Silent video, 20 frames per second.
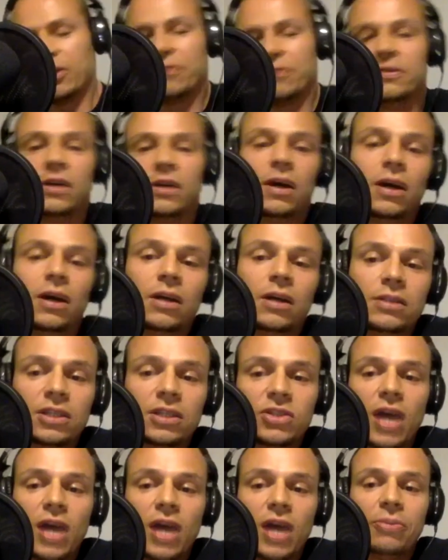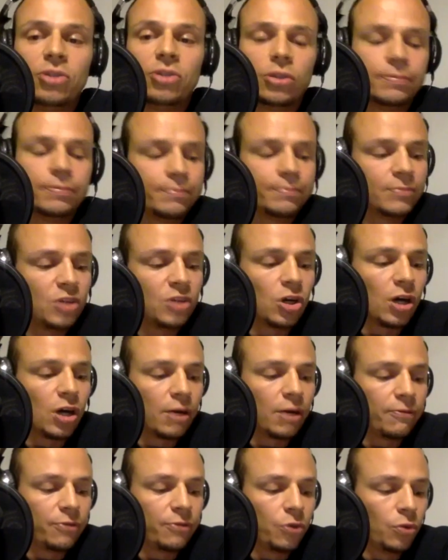of the this episode. There are
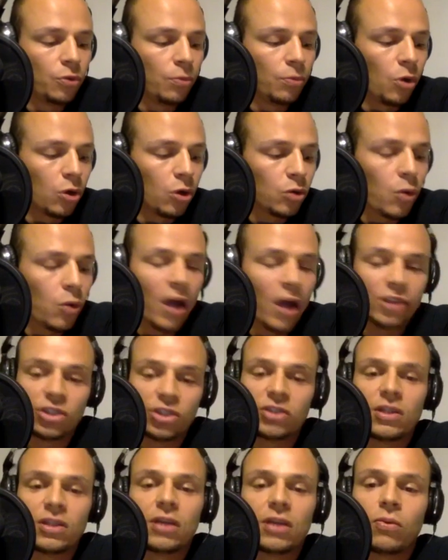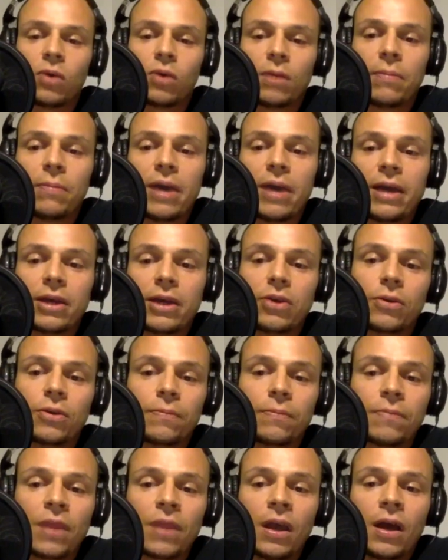a few more questions that I want to make you.
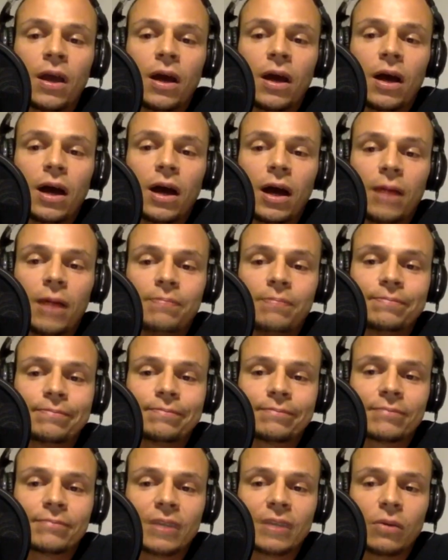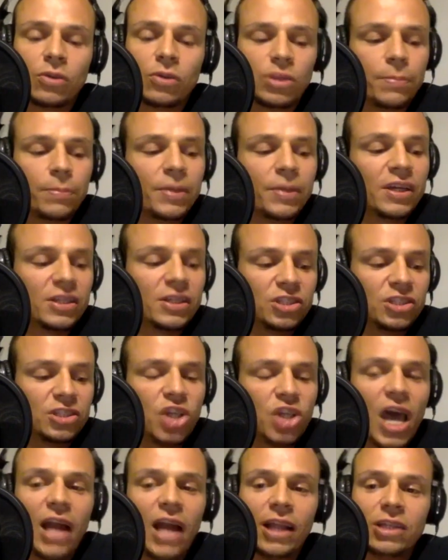Uh, what's the biggest
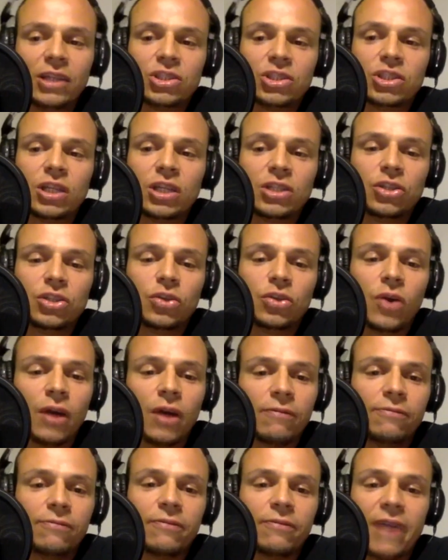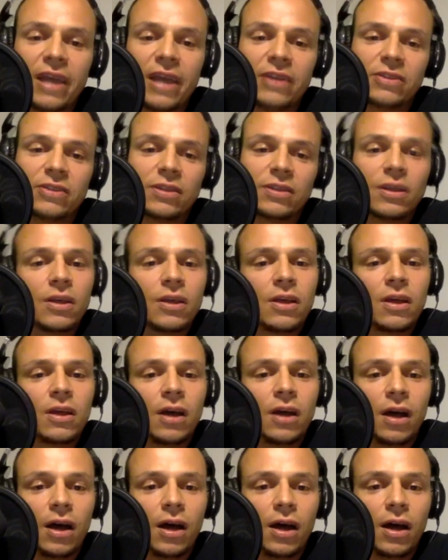challenge that you have faced
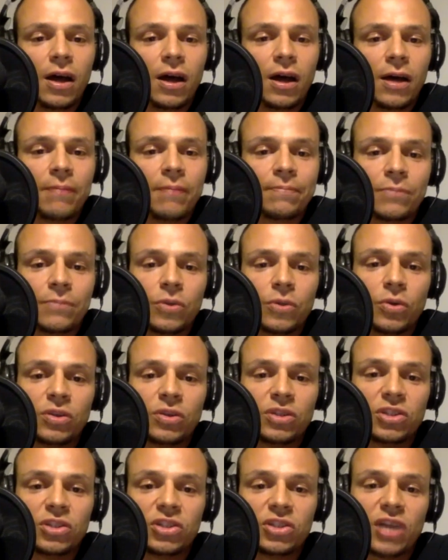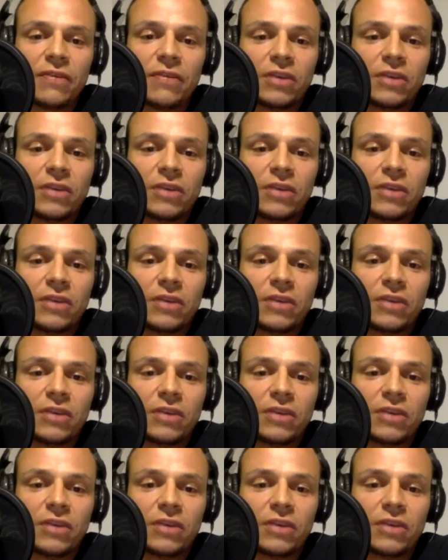uh, during these seven